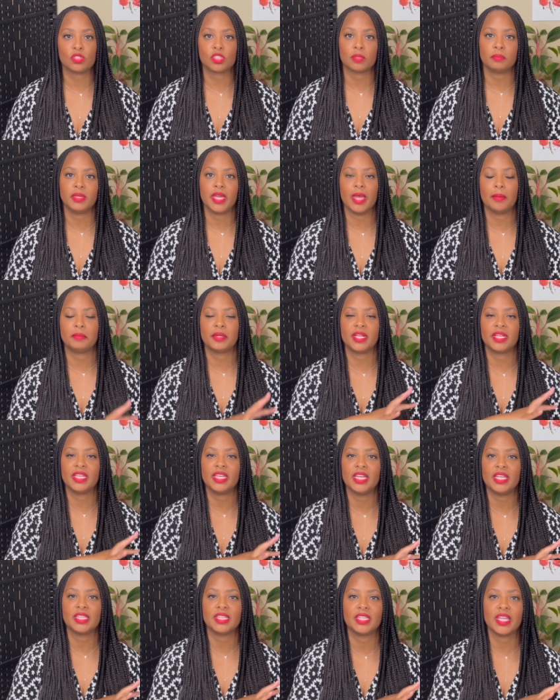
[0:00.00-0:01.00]
to be able to
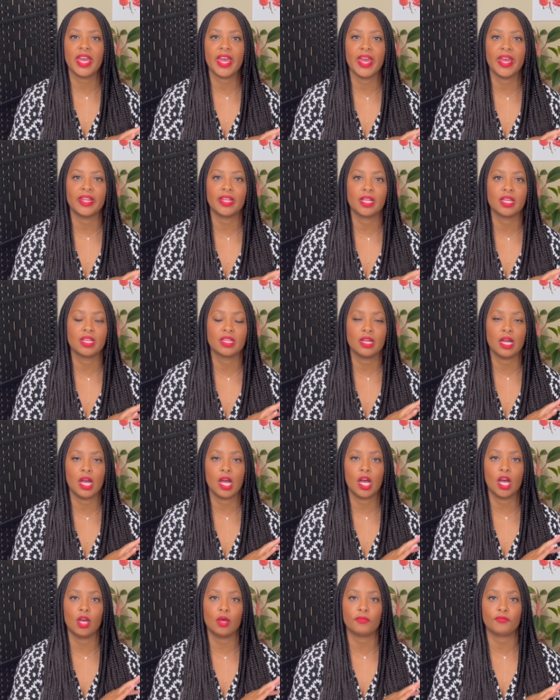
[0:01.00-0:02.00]
get that
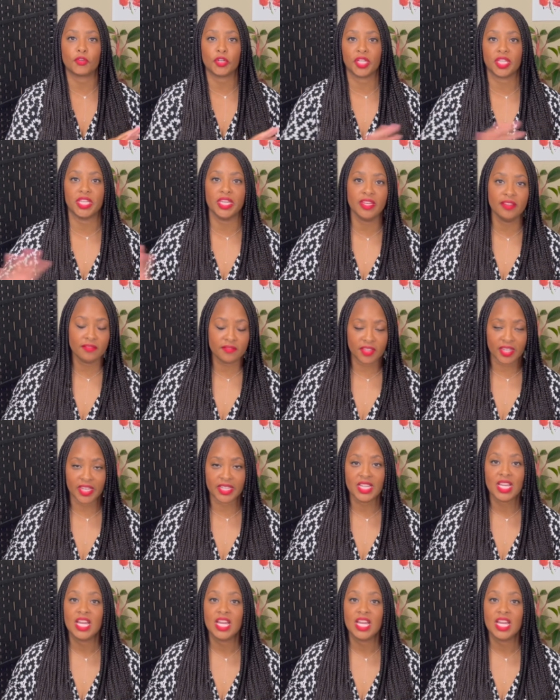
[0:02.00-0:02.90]
Um, forgiven.